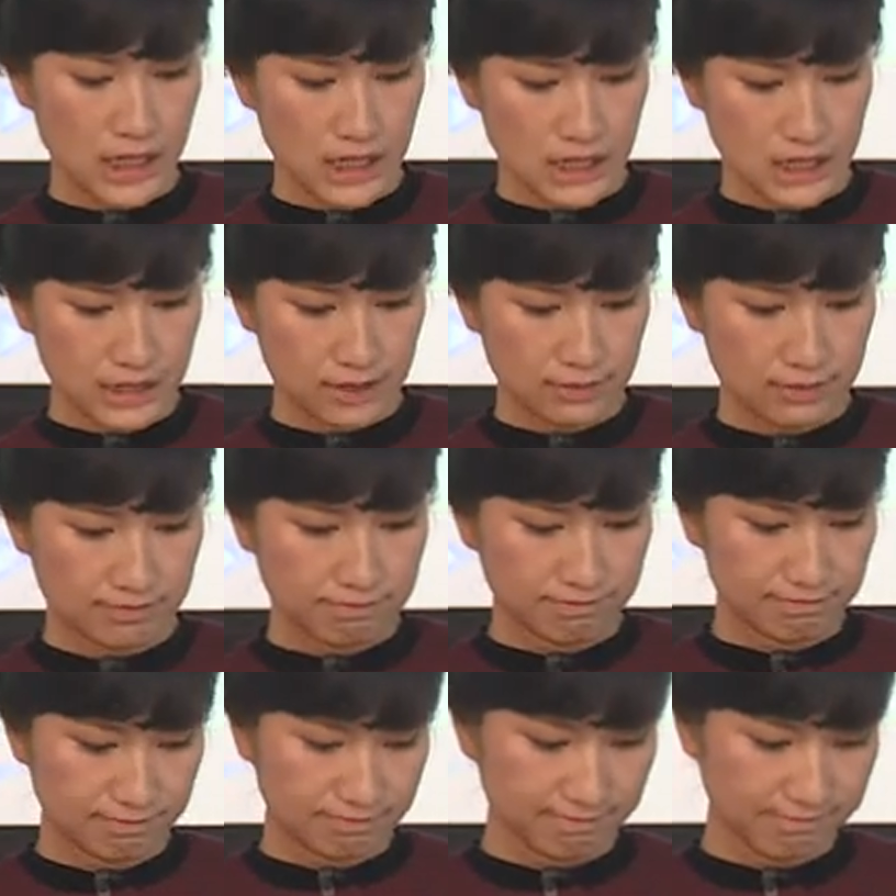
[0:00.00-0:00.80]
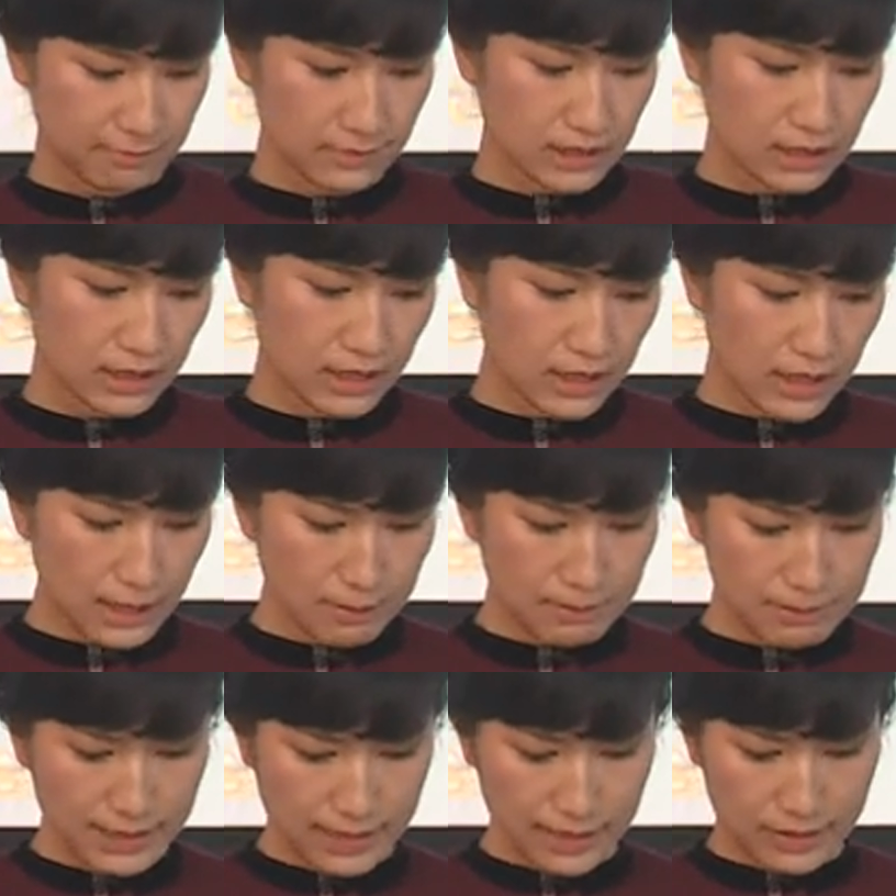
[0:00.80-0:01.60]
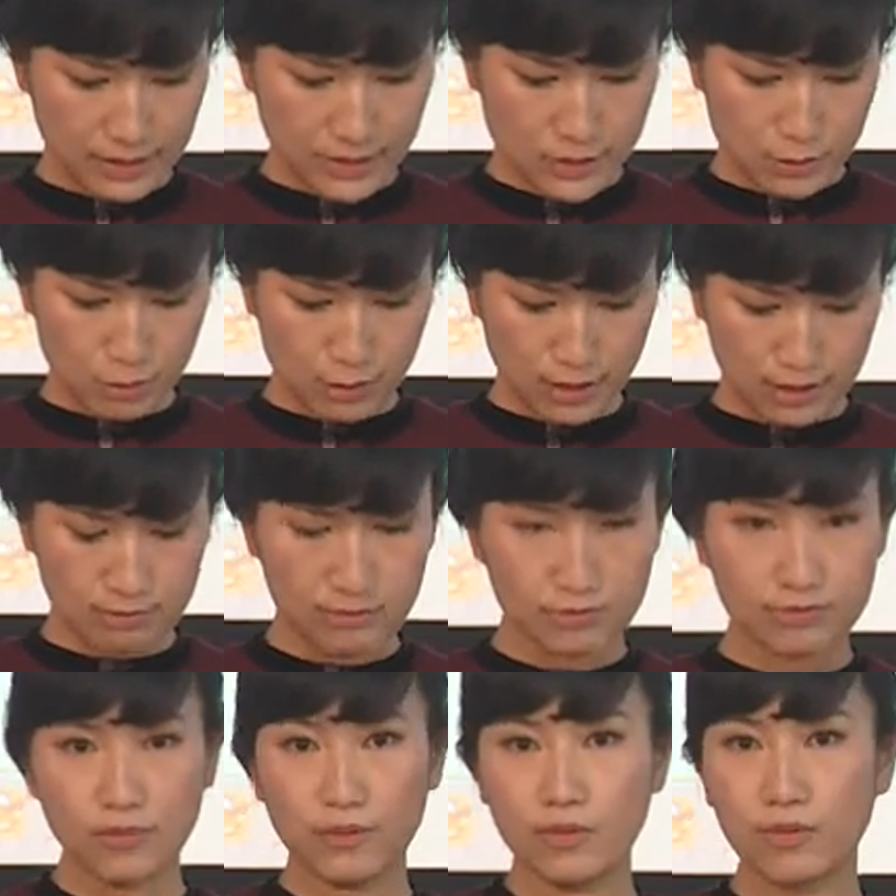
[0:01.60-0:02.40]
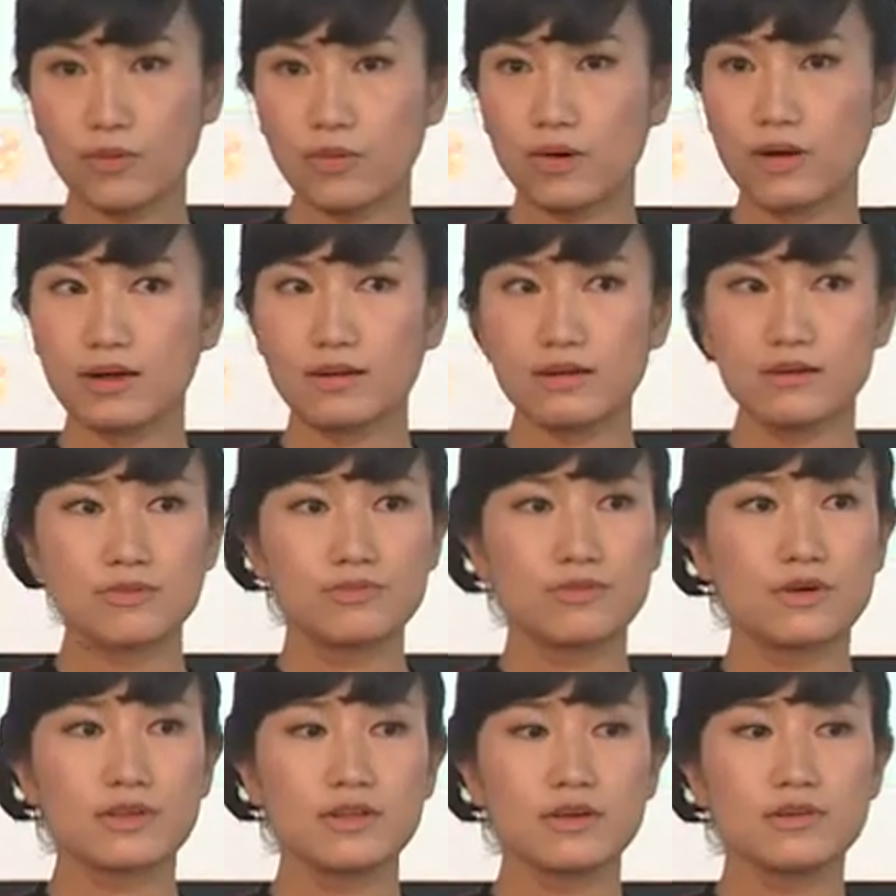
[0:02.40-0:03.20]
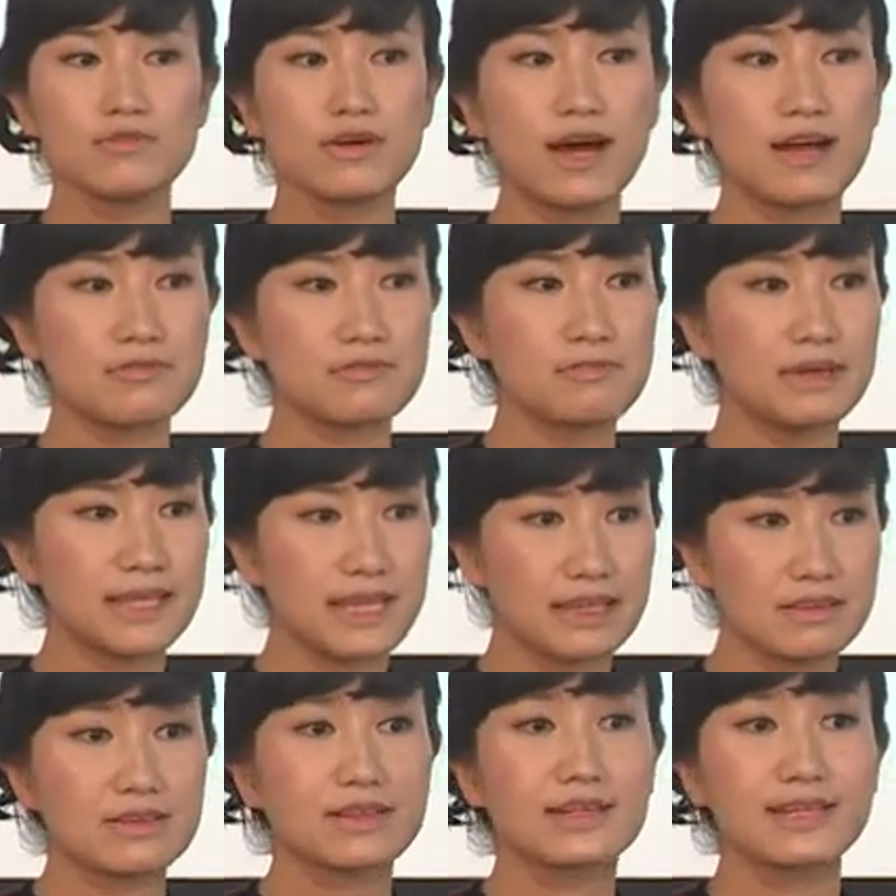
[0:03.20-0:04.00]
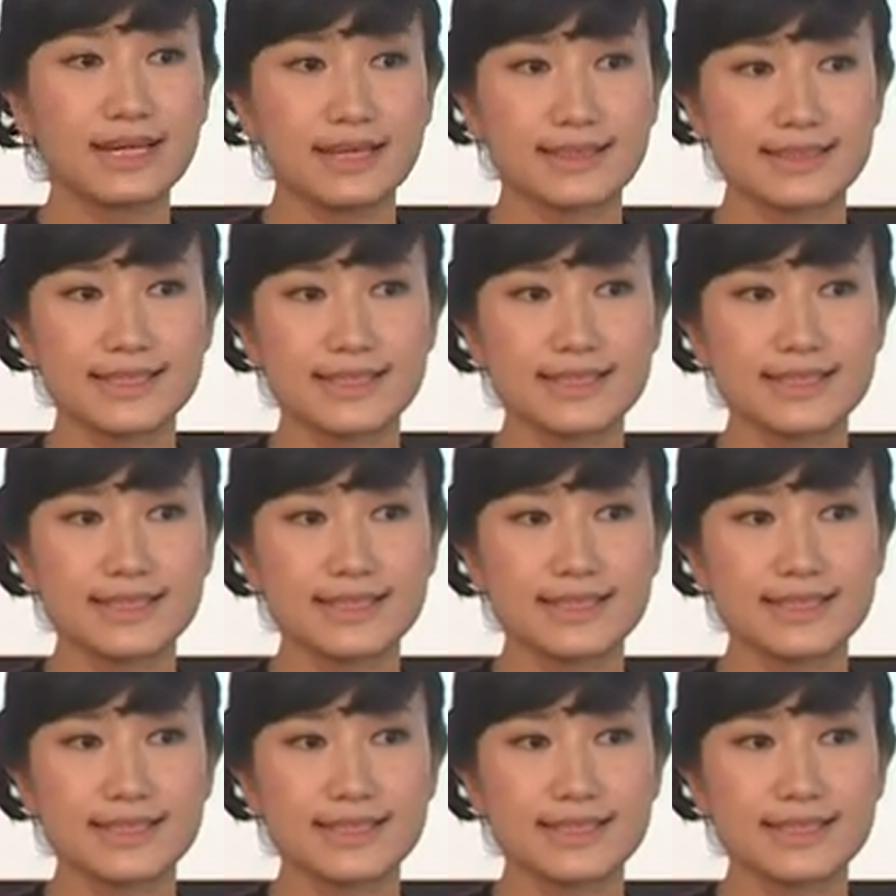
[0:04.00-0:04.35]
I planned this one for a 45-minute class.